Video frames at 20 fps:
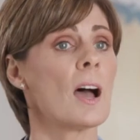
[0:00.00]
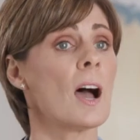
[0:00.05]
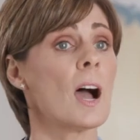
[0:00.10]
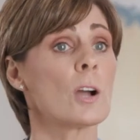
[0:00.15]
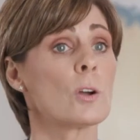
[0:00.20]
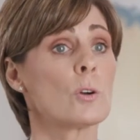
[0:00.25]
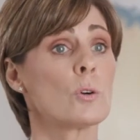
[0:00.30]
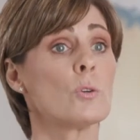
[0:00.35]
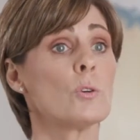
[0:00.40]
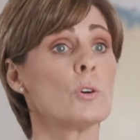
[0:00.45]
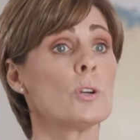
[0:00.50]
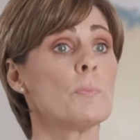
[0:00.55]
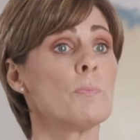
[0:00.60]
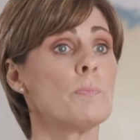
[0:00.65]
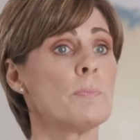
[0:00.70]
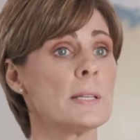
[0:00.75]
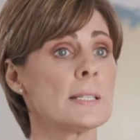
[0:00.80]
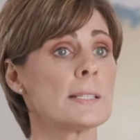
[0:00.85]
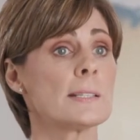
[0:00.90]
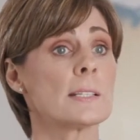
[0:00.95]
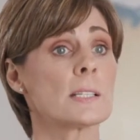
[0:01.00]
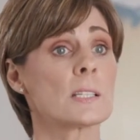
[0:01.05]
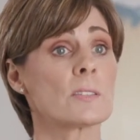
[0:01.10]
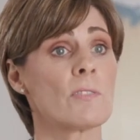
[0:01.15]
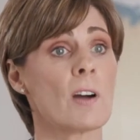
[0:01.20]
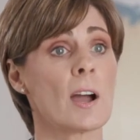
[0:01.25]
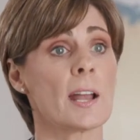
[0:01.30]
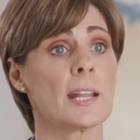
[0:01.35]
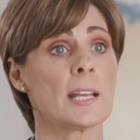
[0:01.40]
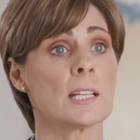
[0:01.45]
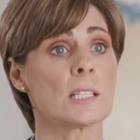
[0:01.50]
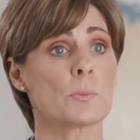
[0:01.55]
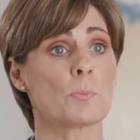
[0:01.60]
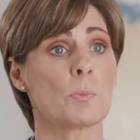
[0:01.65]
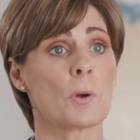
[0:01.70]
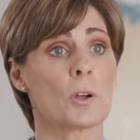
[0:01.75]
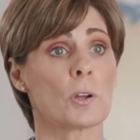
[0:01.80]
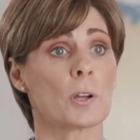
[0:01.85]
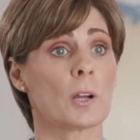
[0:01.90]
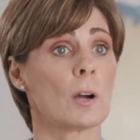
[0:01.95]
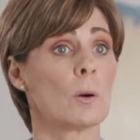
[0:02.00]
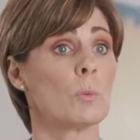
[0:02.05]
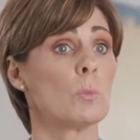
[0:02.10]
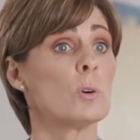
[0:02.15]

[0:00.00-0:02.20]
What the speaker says: A good business finance broker